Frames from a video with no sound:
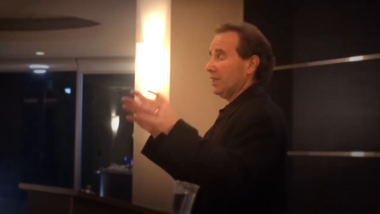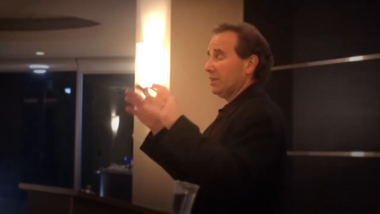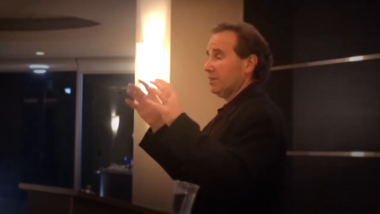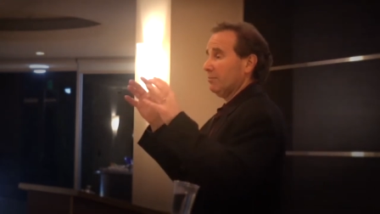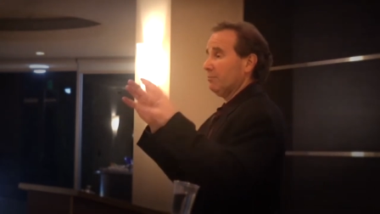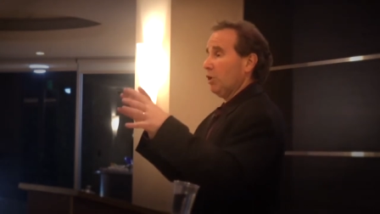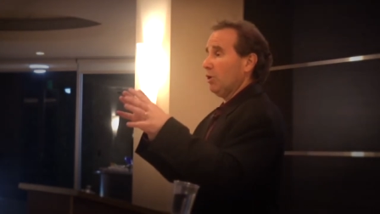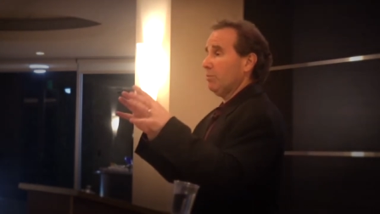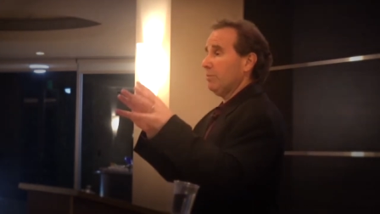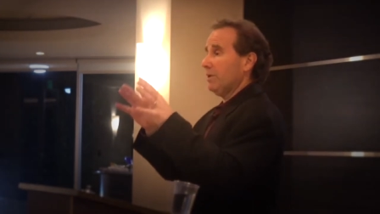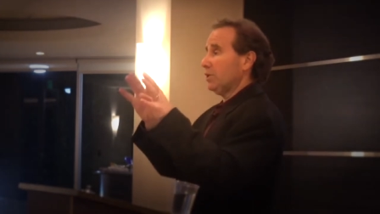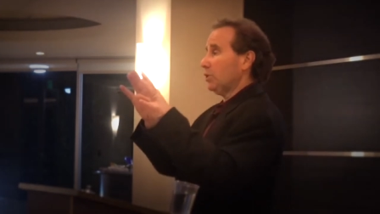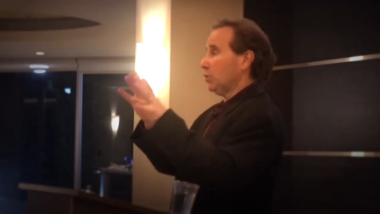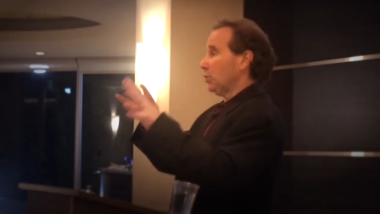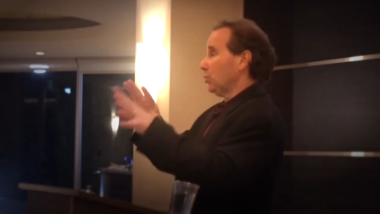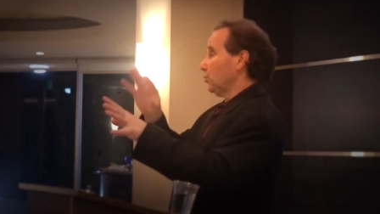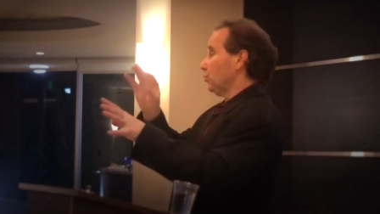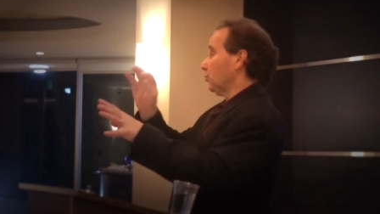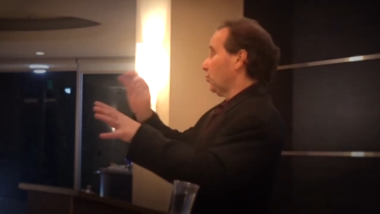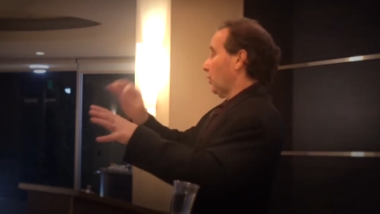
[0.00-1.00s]
At the moment
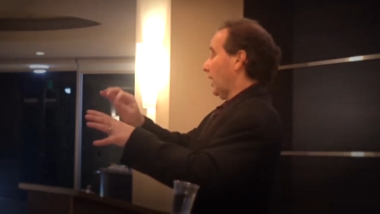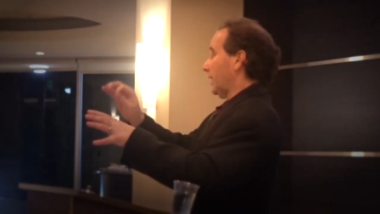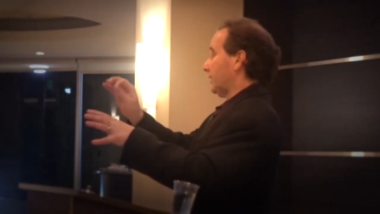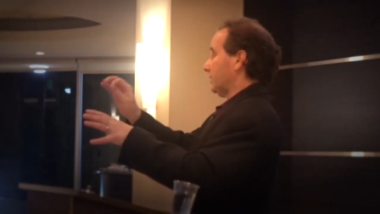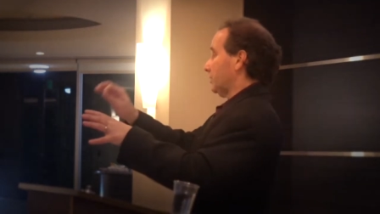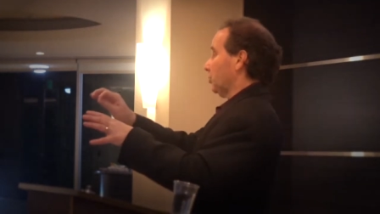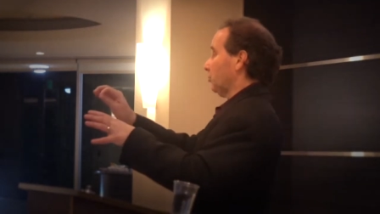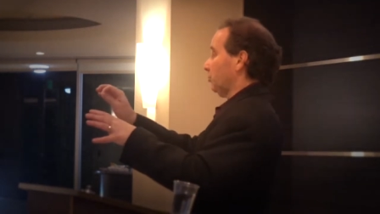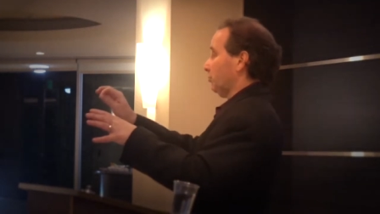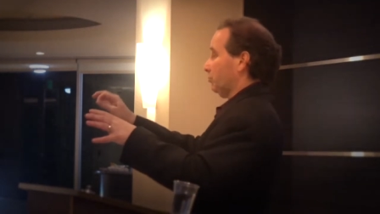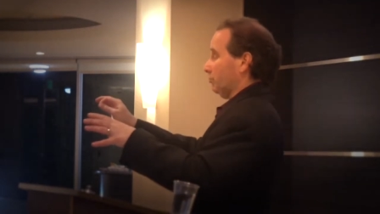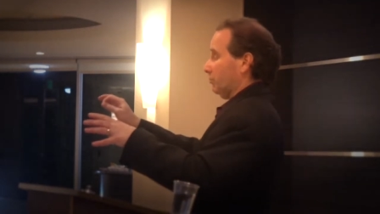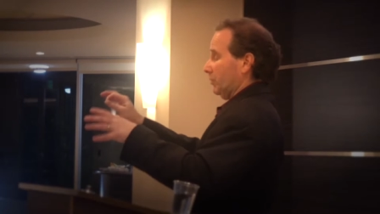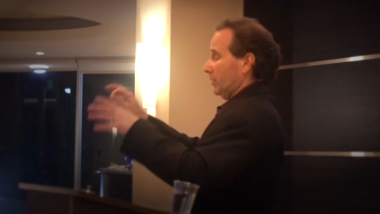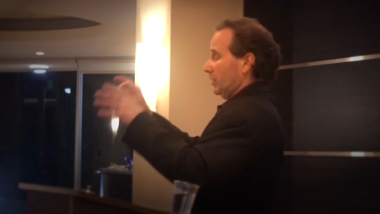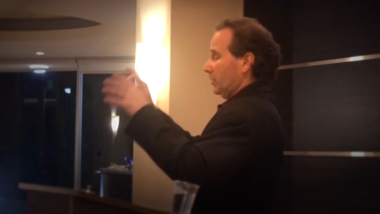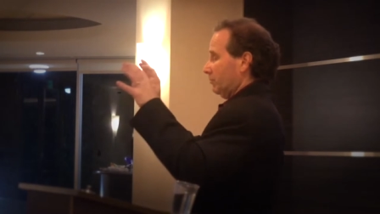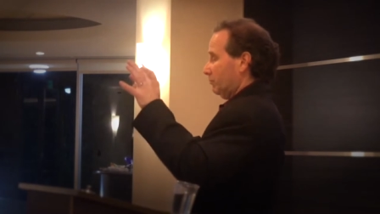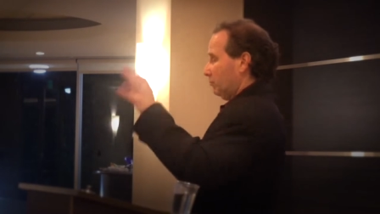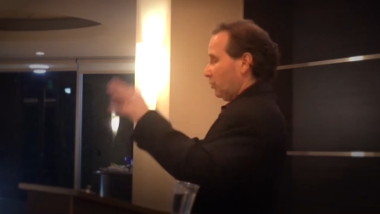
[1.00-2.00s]
you write, you
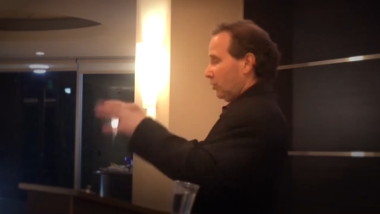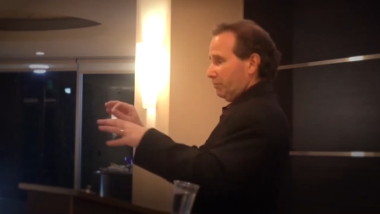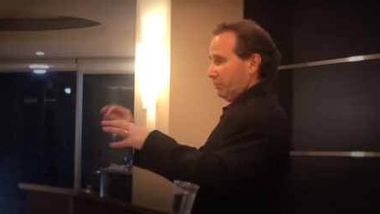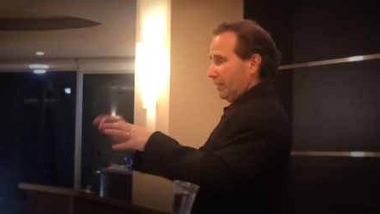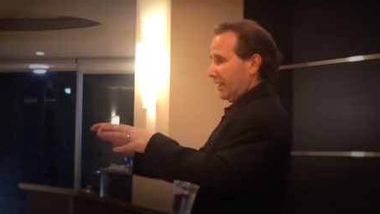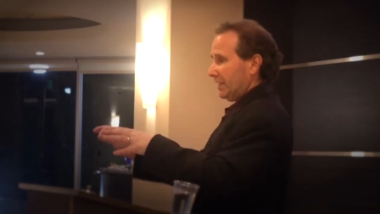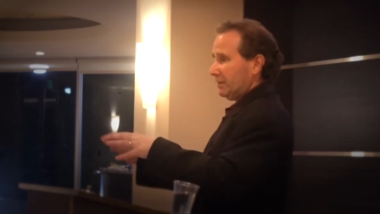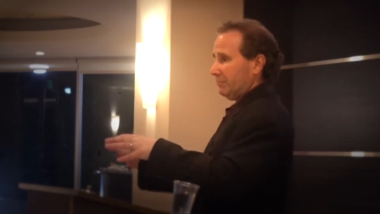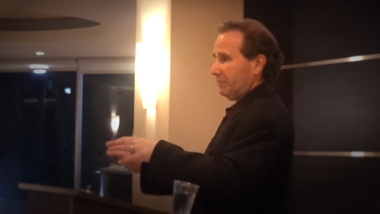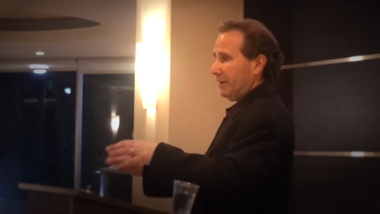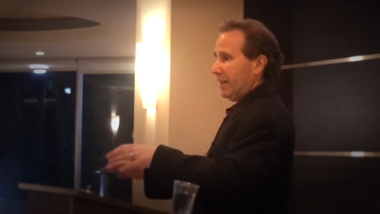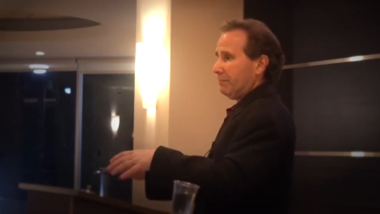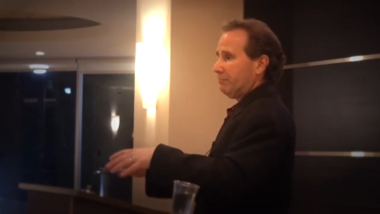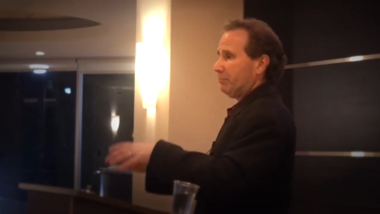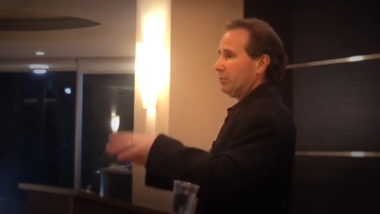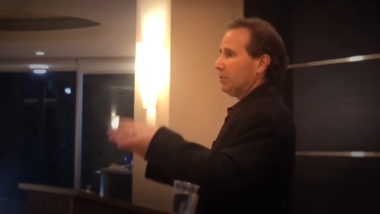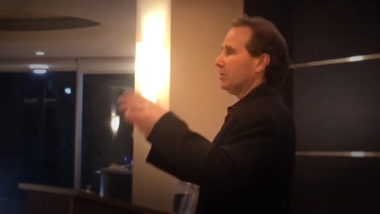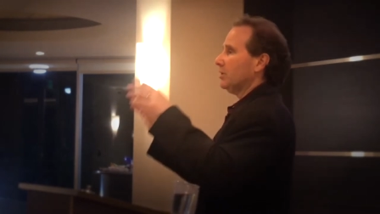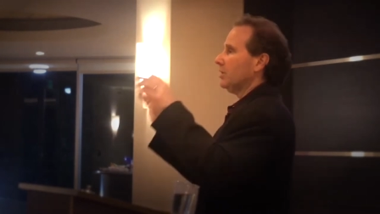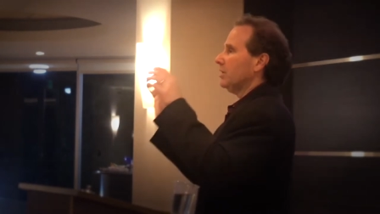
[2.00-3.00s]
put pen to
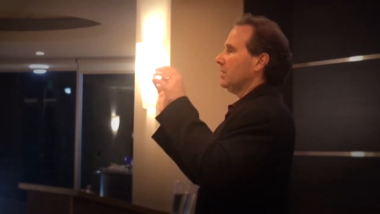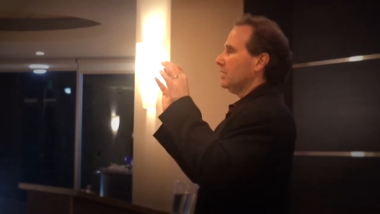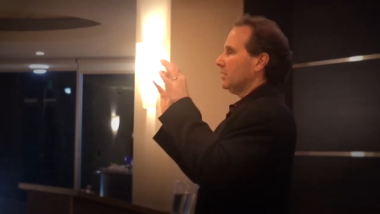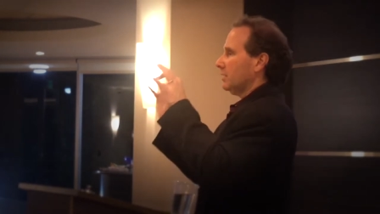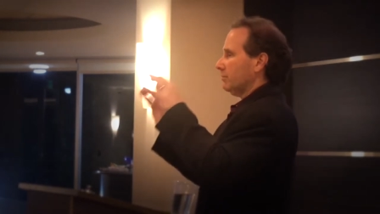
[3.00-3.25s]
paper,